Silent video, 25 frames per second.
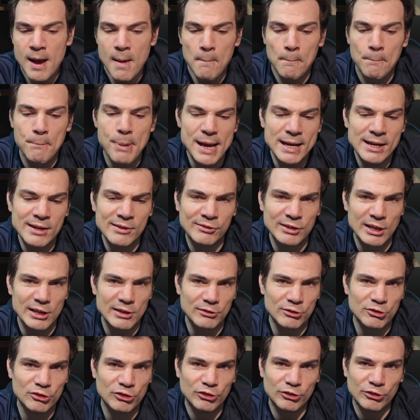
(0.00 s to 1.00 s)
But is
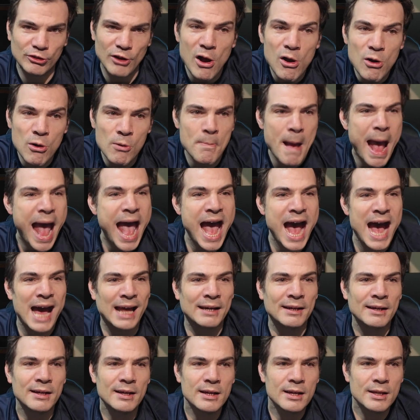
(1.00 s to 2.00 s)
it so
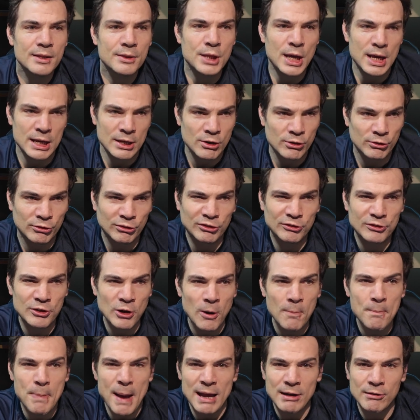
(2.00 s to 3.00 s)
bad that you're
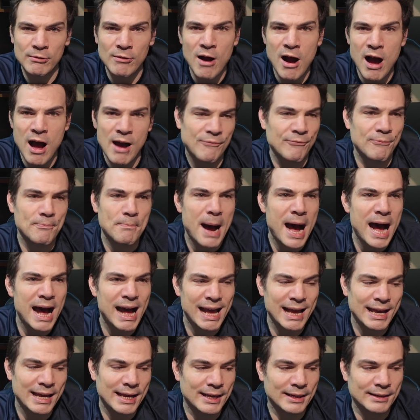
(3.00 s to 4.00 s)
still better off
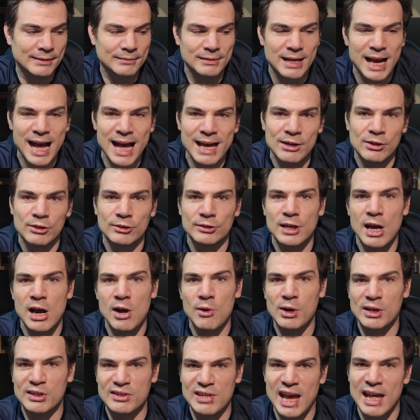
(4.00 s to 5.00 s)
buying, I don't
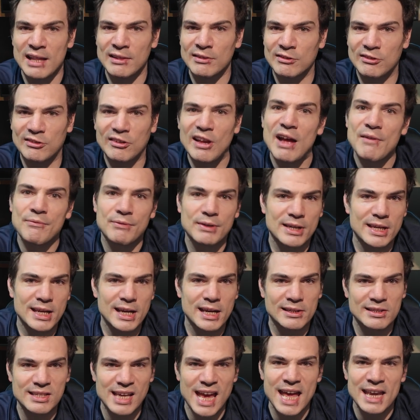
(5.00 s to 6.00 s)
know, a 1070,
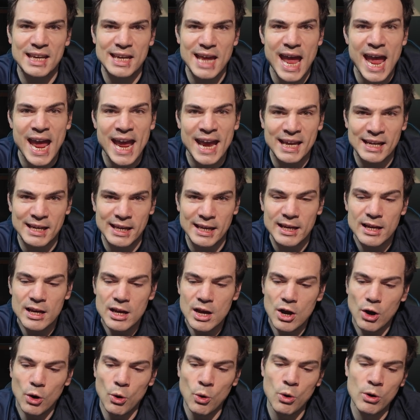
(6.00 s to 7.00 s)
a 1080?
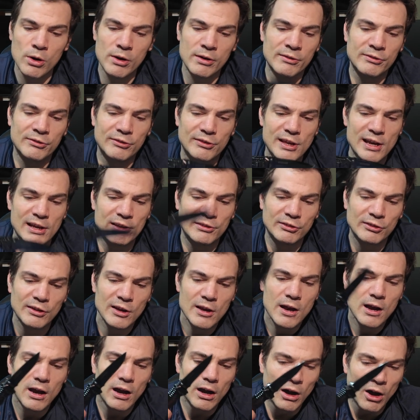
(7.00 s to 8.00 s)
Or is
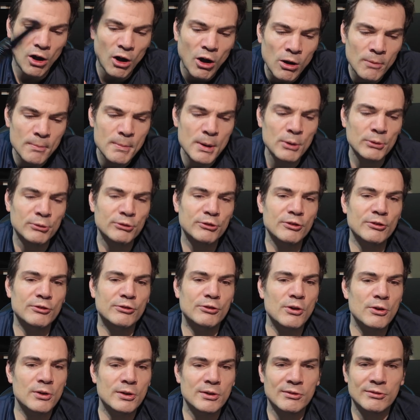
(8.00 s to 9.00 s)
this almost as
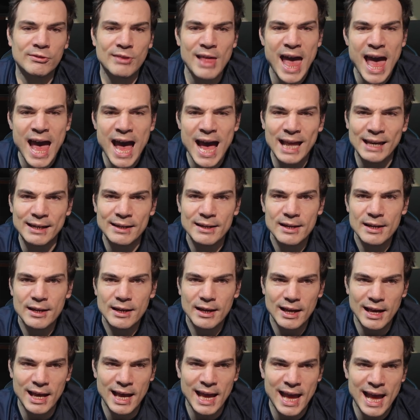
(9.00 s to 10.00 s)
good as that
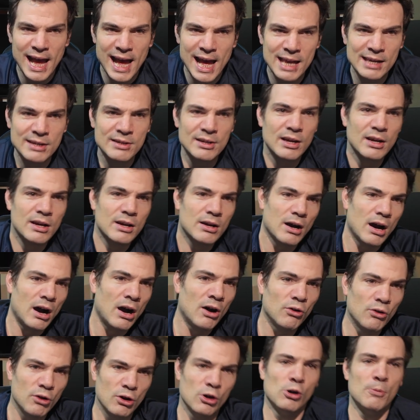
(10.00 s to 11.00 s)
and
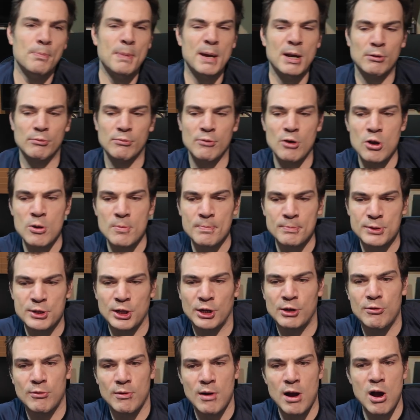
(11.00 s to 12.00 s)
a little bit of room
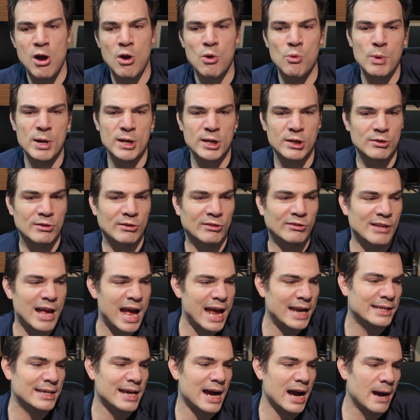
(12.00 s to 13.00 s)
to grow when you
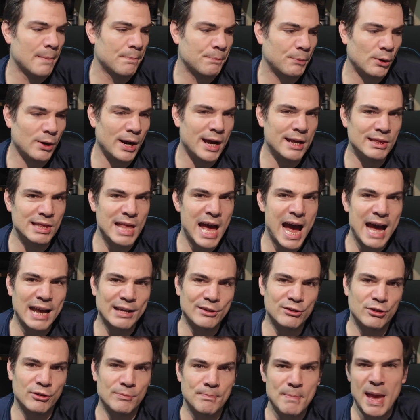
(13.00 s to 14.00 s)
decide to upgrade
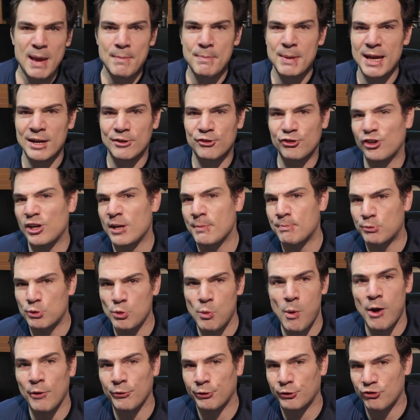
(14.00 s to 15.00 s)
that to maybe a cheap
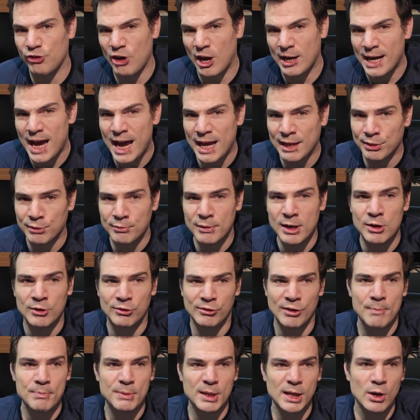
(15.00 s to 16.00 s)
12th Gen i3 or
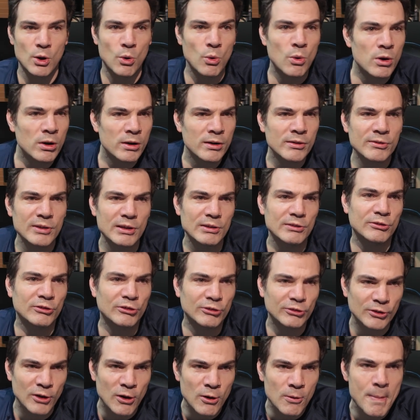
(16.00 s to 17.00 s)
something? Or is it
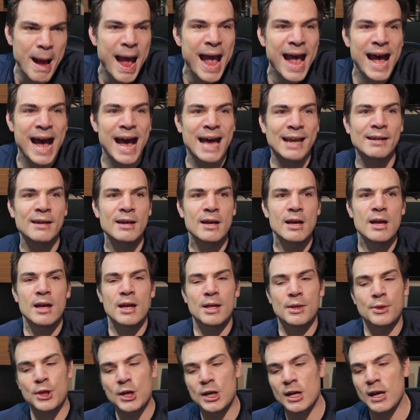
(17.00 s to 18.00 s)
so bad
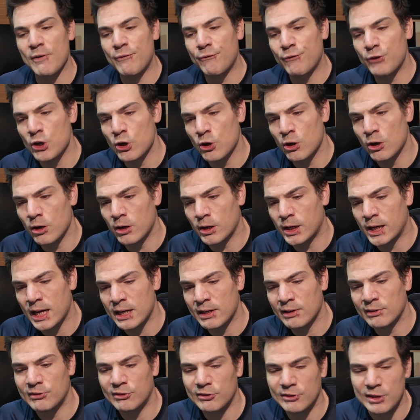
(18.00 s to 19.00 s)
that if you're
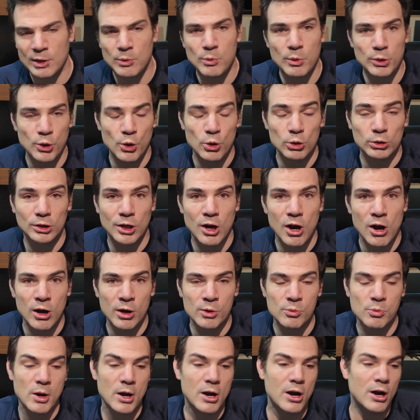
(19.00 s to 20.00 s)
going to stick with older
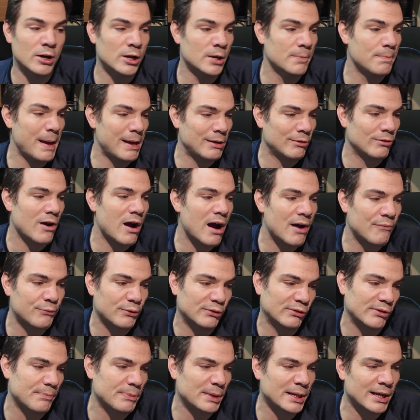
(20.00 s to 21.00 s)
hardware, are you better off
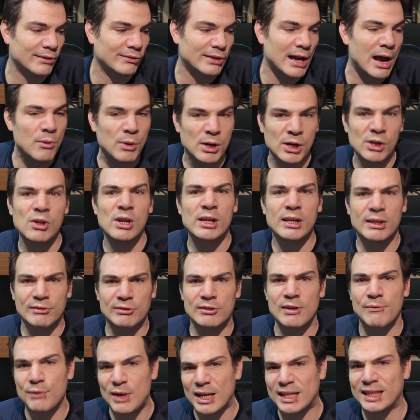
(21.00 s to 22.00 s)
with something else? I want to look at
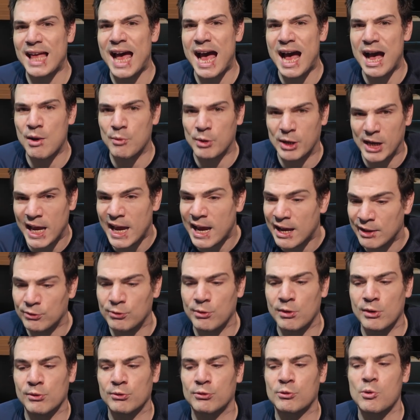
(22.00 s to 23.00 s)
stuff like that. I want to
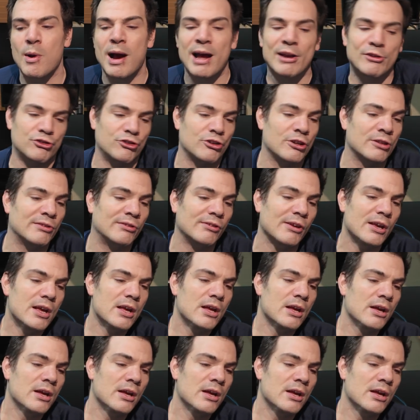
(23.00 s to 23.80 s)
answer those questions.